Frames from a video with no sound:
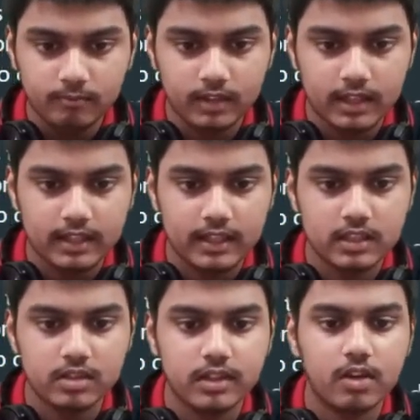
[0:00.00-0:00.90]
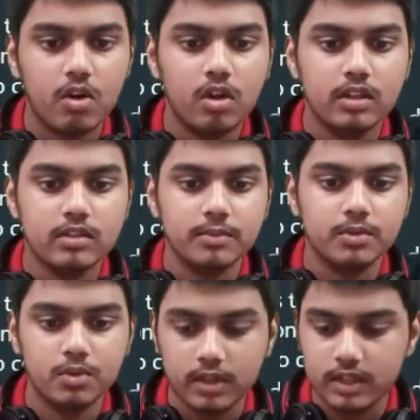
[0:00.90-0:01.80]
and let us check all these steps.
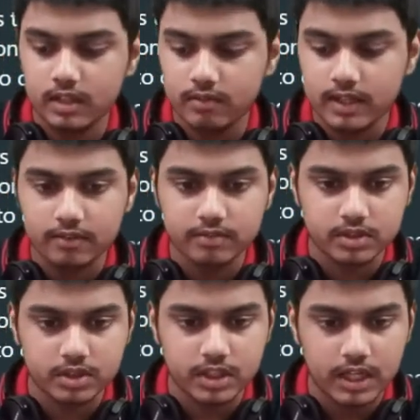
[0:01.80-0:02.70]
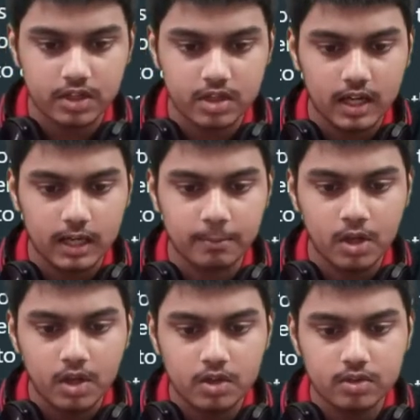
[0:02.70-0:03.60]
So here we have first change type.
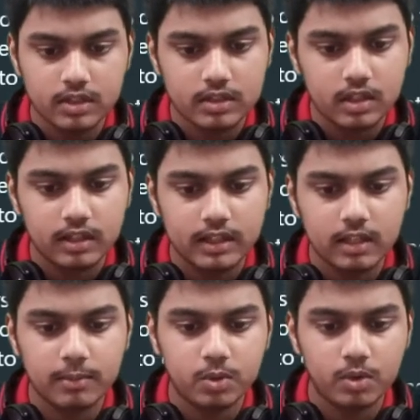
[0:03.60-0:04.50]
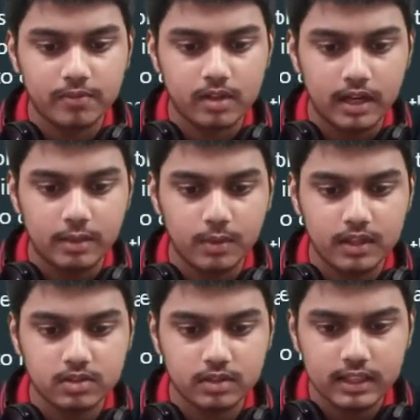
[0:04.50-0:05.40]
So these are a little bit too
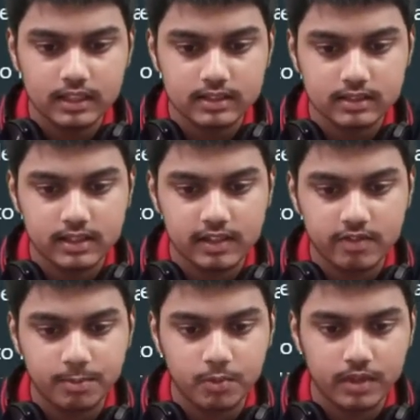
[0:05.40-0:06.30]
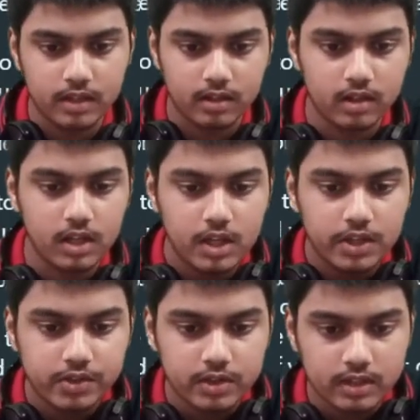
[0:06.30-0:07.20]
advanced, so let us see from over here.
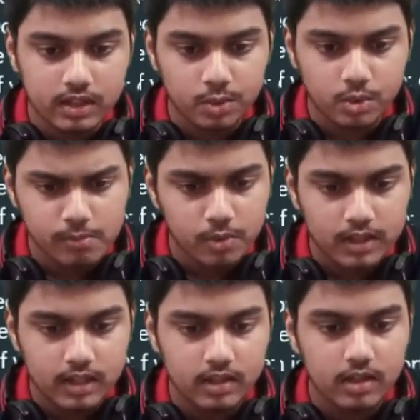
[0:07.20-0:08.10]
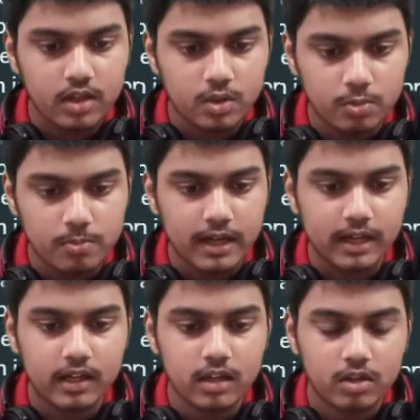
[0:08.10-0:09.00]
So here to boolean to
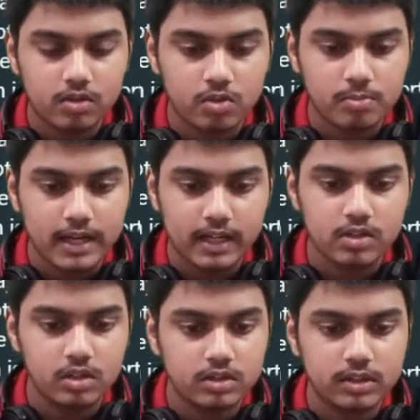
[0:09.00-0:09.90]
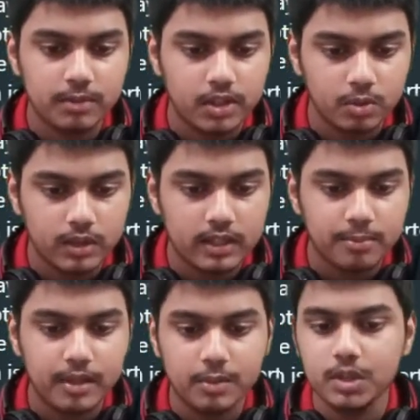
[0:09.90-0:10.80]
byte. So byte is also similar to int
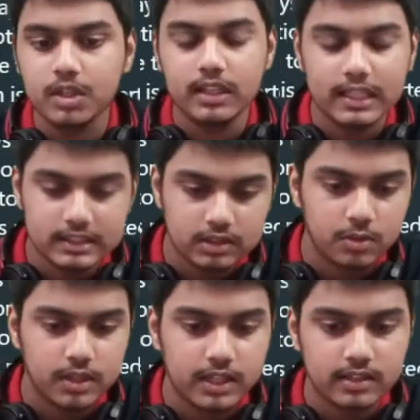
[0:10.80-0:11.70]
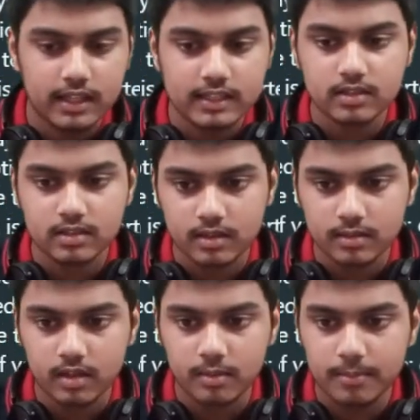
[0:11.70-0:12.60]
but with less storage, less
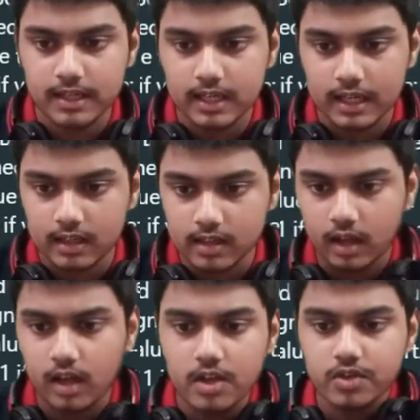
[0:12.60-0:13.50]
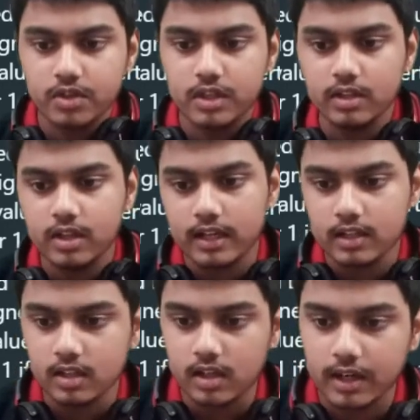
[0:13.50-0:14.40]
bit I think. So here
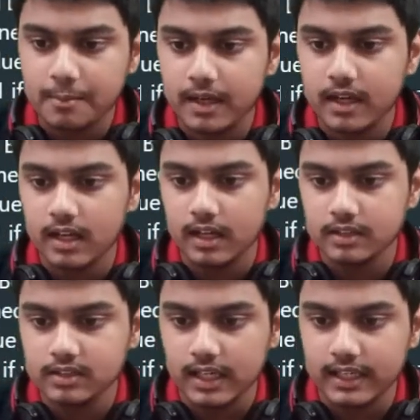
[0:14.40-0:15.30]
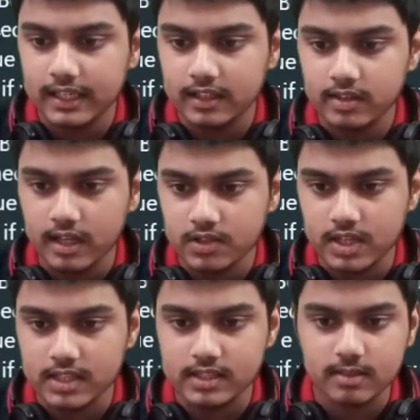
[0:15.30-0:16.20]
8-bit unsigned integer, as you
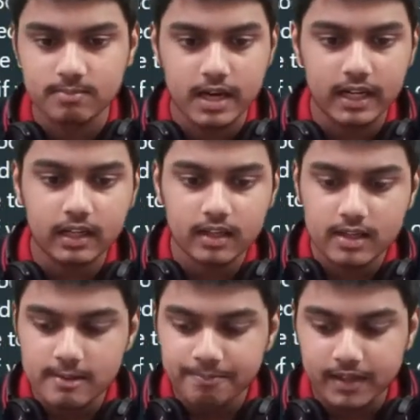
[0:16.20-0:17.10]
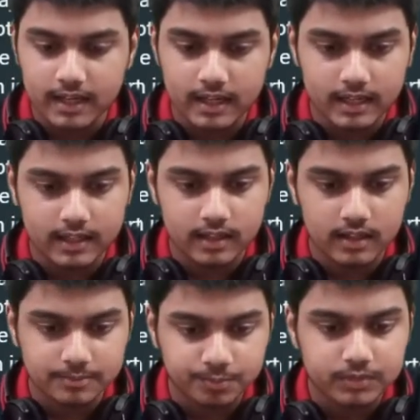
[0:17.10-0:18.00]
can see byte, and
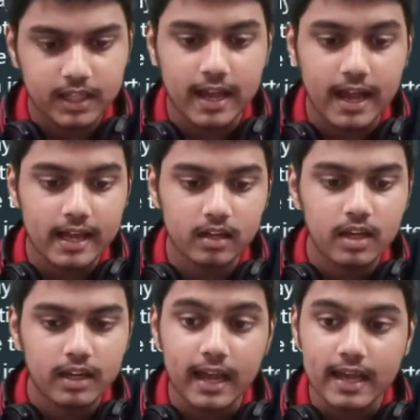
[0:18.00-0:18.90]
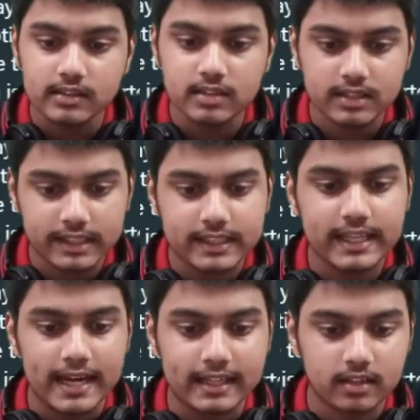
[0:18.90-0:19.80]
char is a single
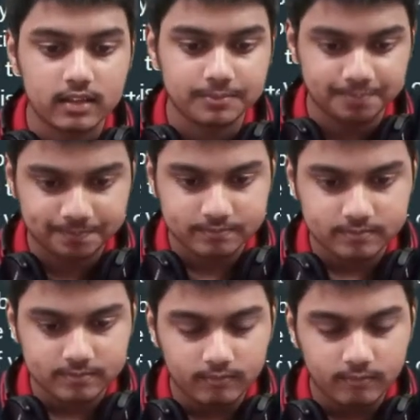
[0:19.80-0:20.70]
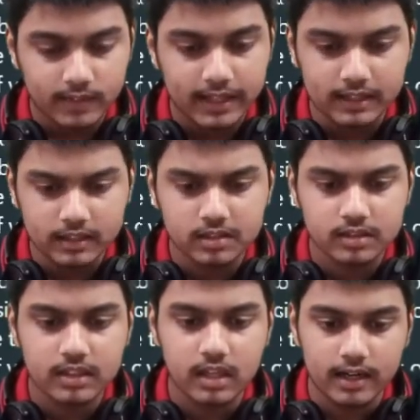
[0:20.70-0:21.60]
character, and this is
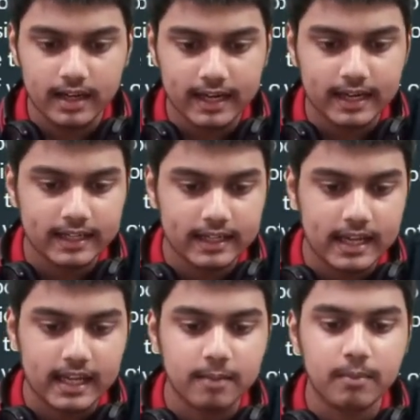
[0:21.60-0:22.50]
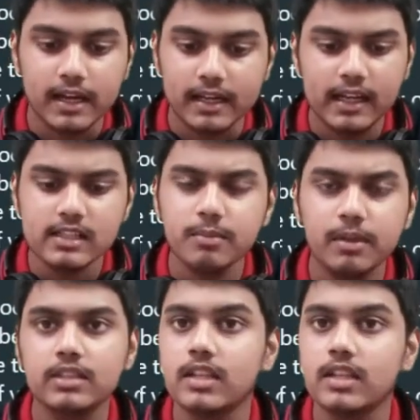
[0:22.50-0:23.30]
date and time, and decimal is